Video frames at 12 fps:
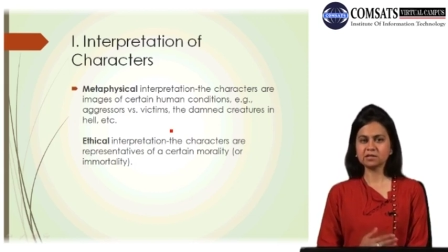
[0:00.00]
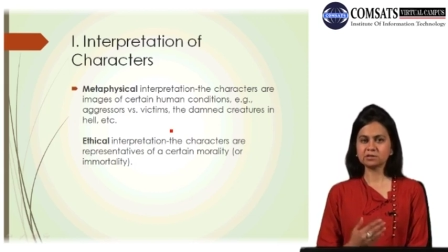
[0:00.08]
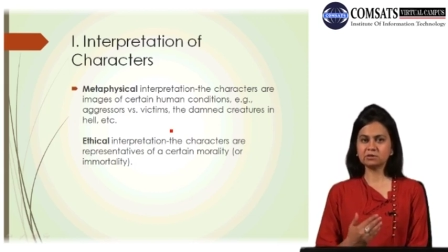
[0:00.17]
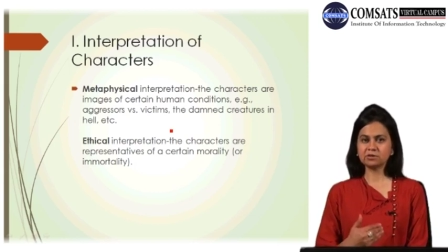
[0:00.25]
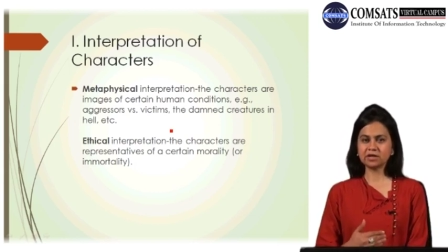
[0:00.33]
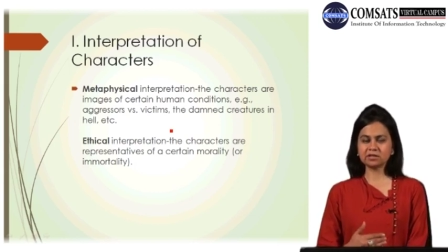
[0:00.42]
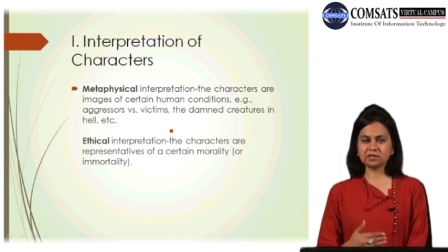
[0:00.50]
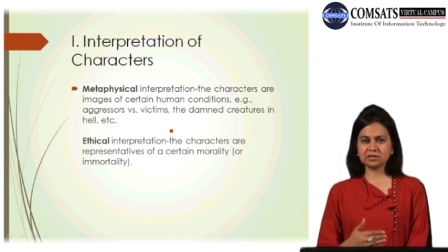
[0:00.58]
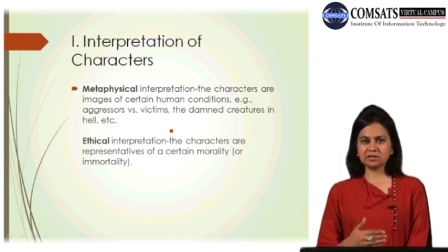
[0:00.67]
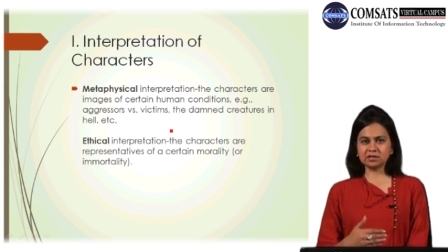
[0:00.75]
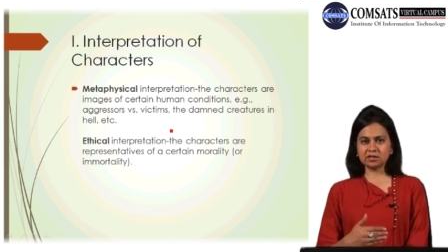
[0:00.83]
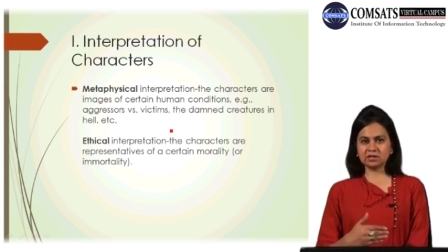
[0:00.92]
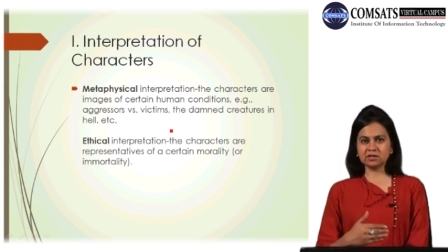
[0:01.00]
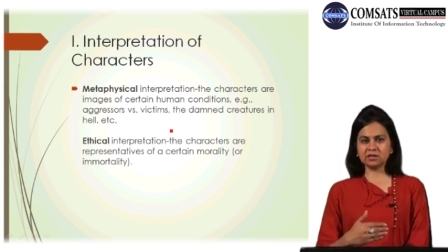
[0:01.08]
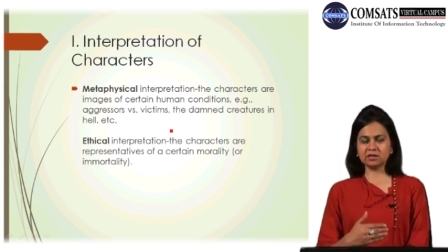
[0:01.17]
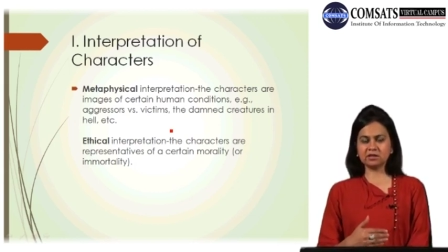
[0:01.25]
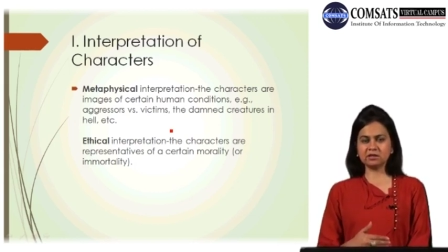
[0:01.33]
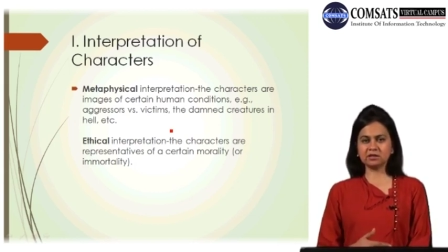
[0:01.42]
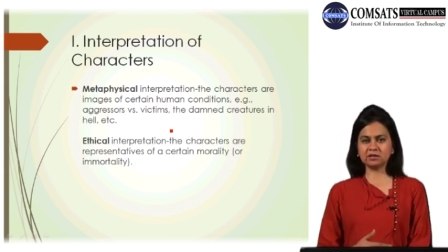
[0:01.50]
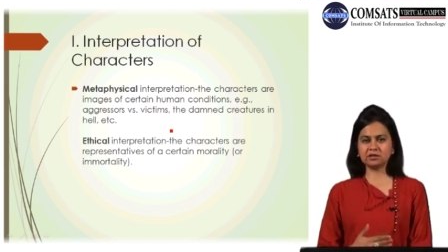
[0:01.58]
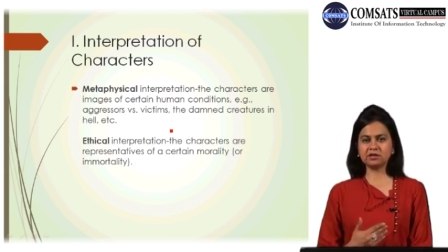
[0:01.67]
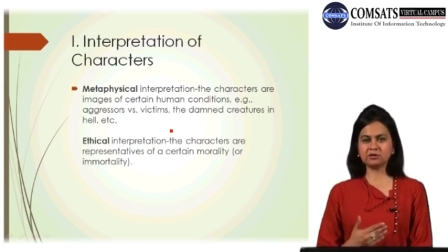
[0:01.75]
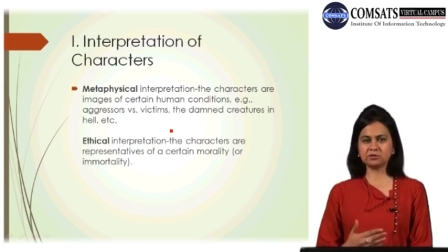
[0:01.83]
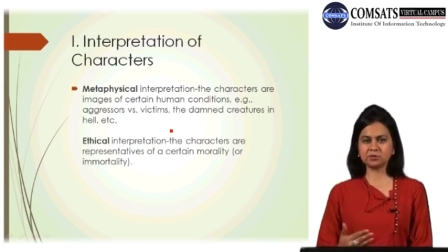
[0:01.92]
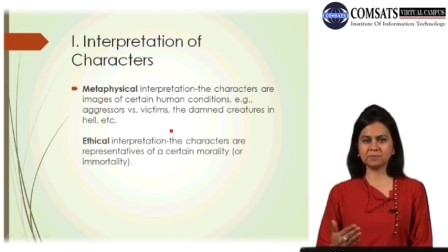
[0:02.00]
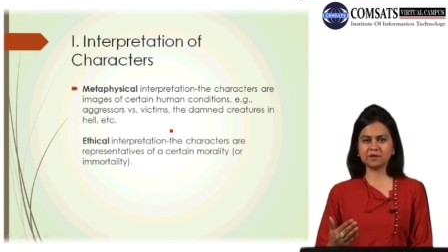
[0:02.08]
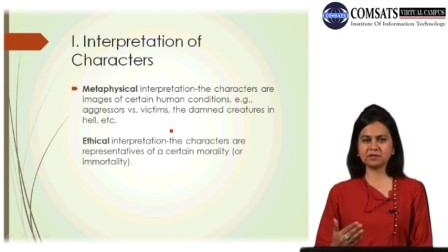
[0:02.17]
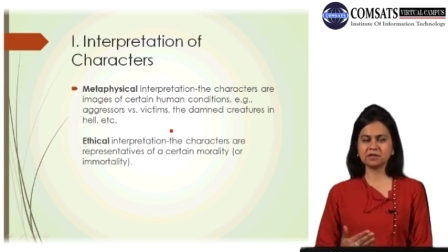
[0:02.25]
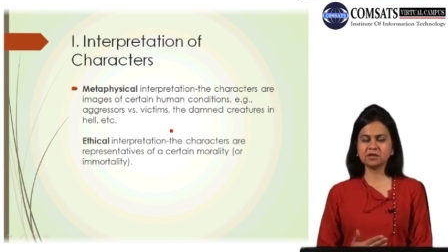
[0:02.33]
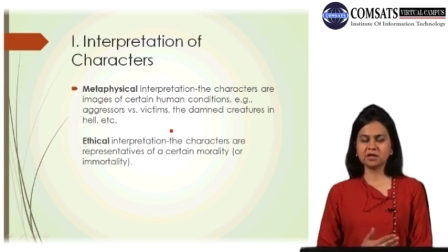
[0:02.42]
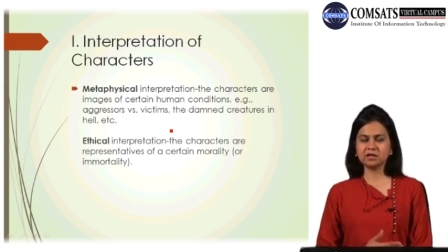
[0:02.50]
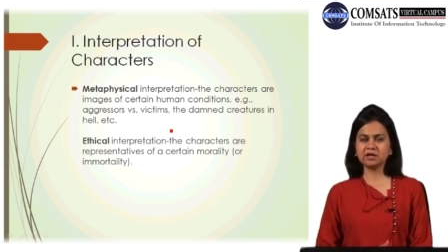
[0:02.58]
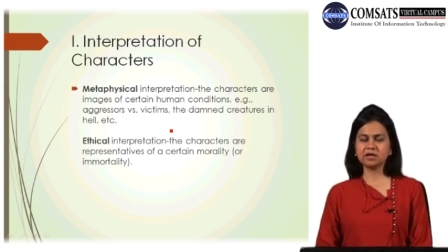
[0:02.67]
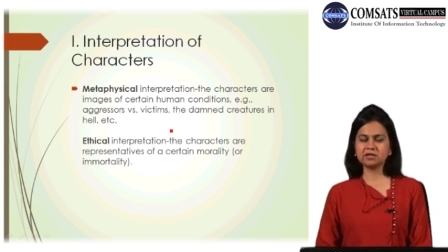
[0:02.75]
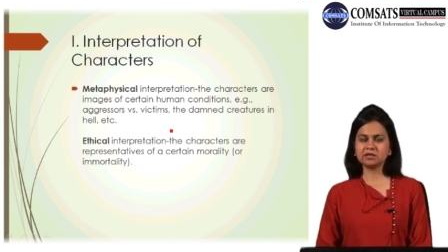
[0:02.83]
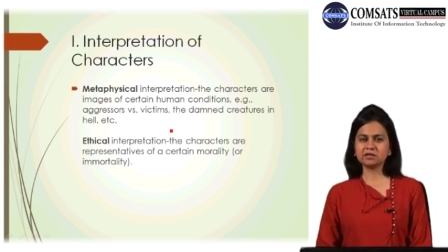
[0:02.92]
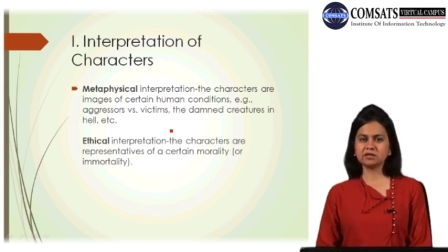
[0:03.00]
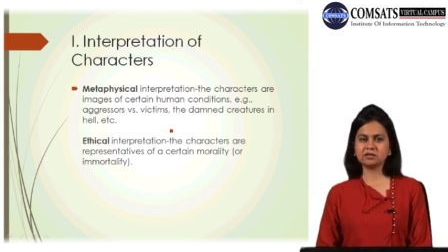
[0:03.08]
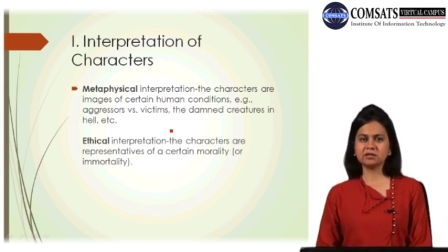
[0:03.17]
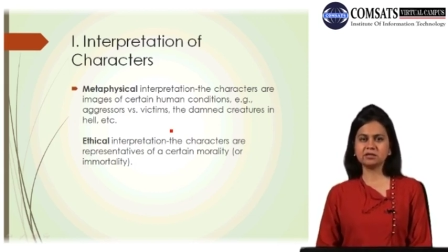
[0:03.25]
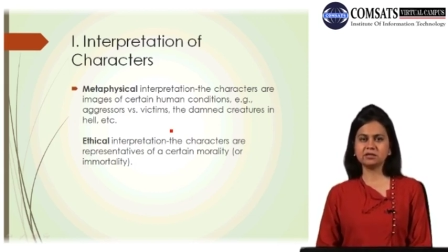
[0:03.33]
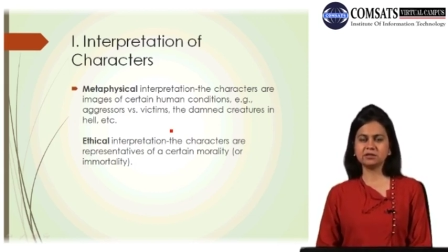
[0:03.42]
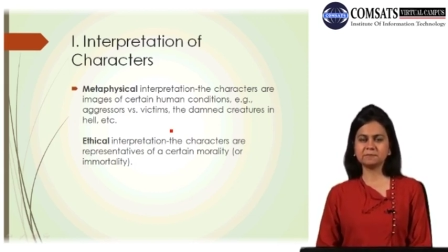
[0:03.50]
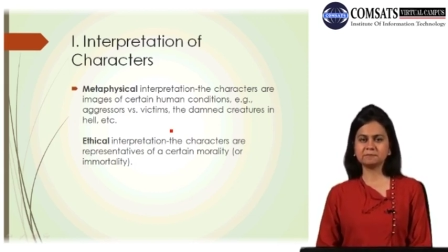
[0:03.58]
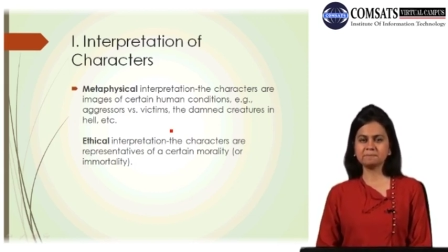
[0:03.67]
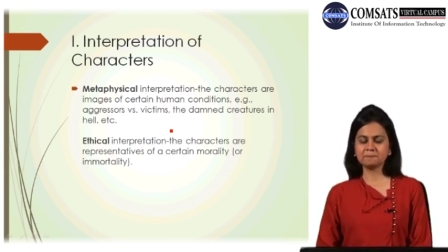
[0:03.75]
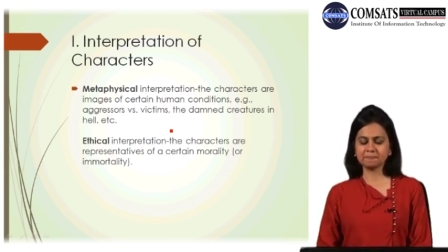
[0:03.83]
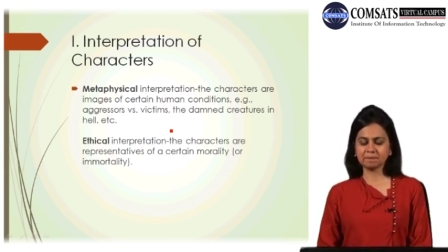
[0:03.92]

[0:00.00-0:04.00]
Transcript: So look at it in the retrospect, that the